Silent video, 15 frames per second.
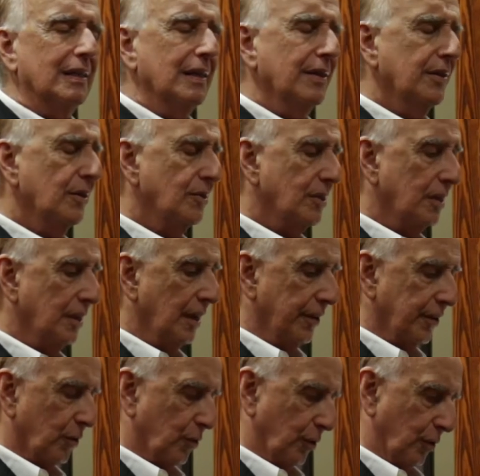then there's
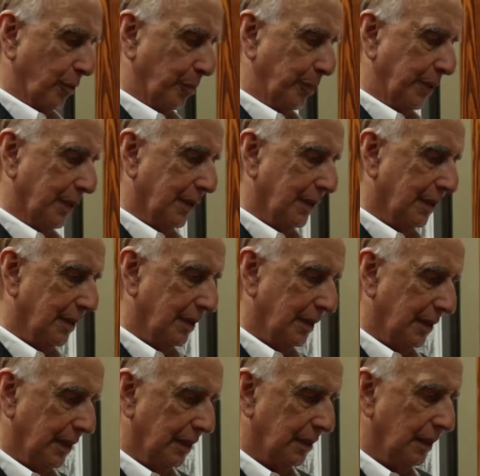another group.
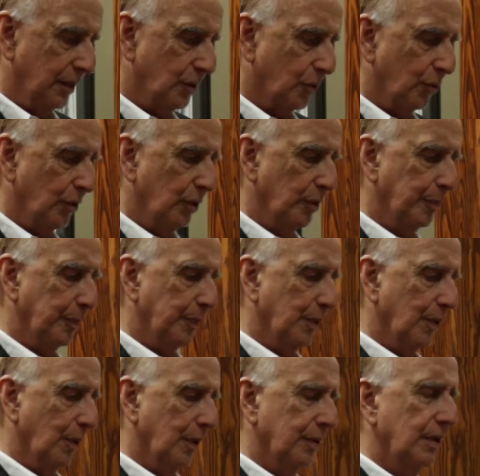And this group
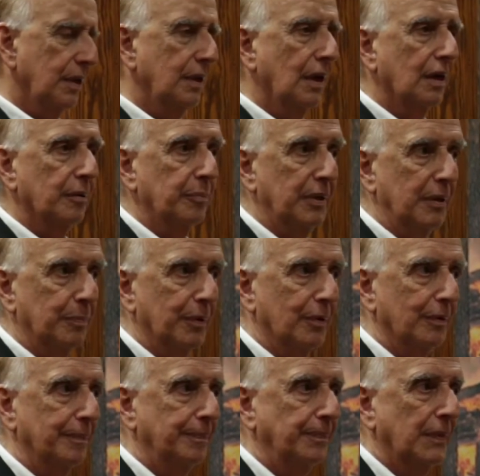are the young
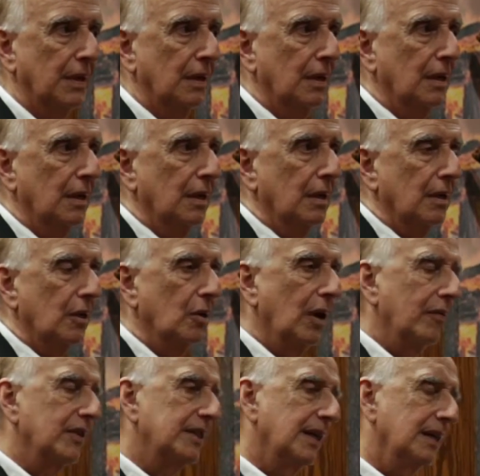people who
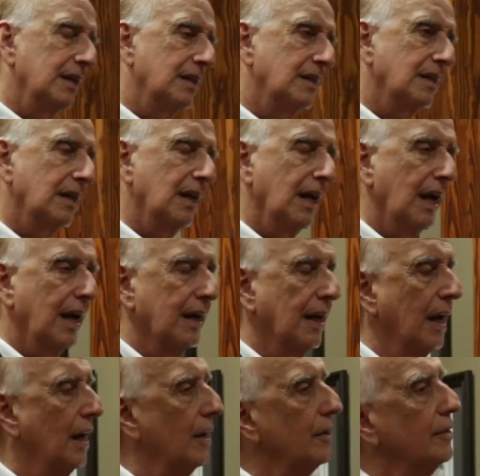have a tendency to hang
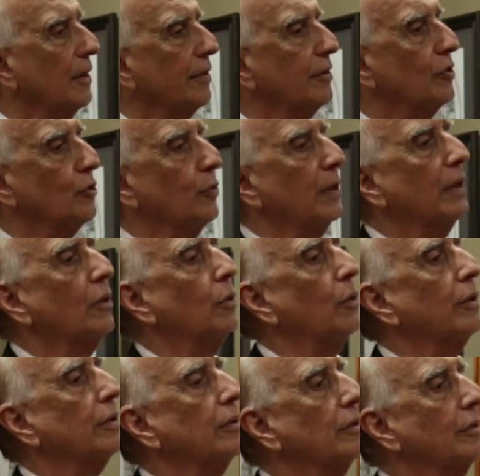out on the street
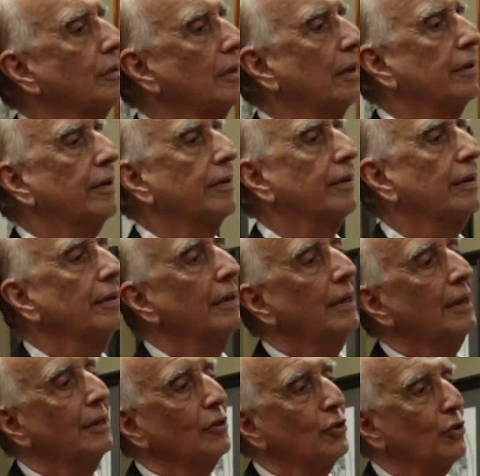corners under the
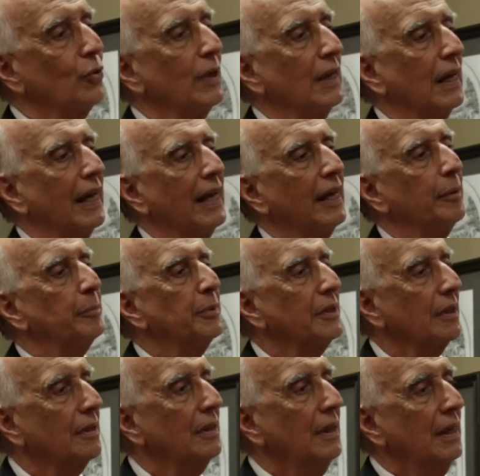street lamps,
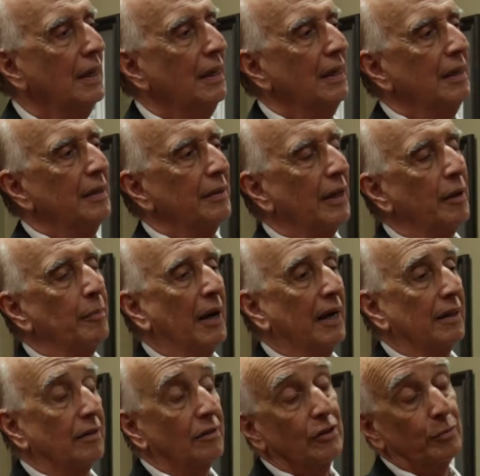and they
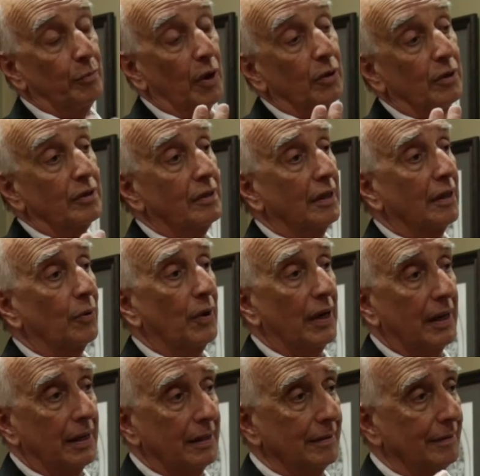might smoke a
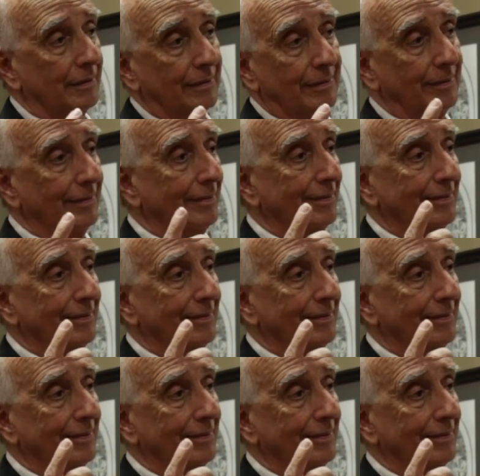cigarette and